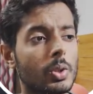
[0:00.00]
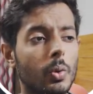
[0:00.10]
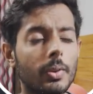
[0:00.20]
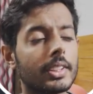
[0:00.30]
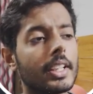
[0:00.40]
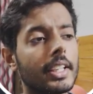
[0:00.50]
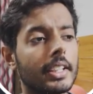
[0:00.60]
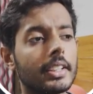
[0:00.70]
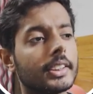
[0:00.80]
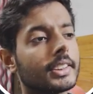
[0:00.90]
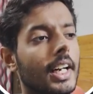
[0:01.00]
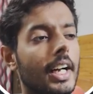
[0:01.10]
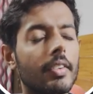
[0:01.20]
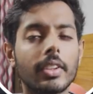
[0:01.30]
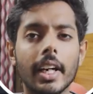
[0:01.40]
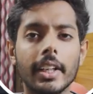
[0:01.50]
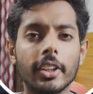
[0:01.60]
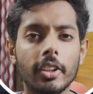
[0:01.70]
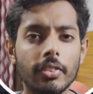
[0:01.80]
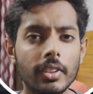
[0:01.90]
over the years I have kind
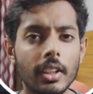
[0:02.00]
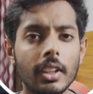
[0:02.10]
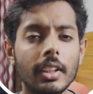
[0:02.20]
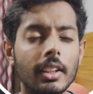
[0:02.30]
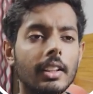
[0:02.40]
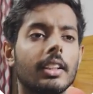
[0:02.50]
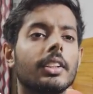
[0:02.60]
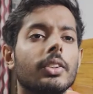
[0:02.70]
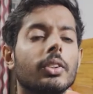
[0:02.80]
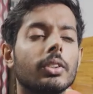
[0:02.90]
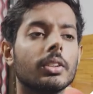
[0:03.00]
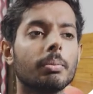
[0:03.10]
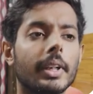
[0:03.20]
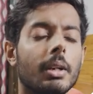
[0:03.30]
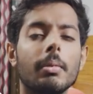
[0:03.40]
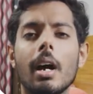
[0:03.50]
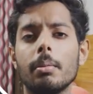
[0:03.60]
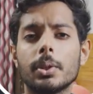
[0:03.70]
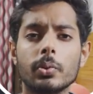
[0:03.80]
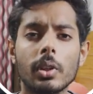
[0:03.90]
of become
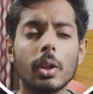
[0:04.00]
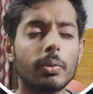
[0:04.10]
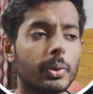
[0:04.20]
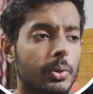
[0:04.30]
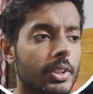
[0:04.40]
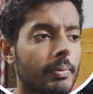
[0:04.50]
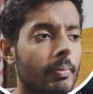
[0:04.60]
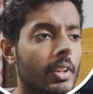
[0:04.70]
habitual of using.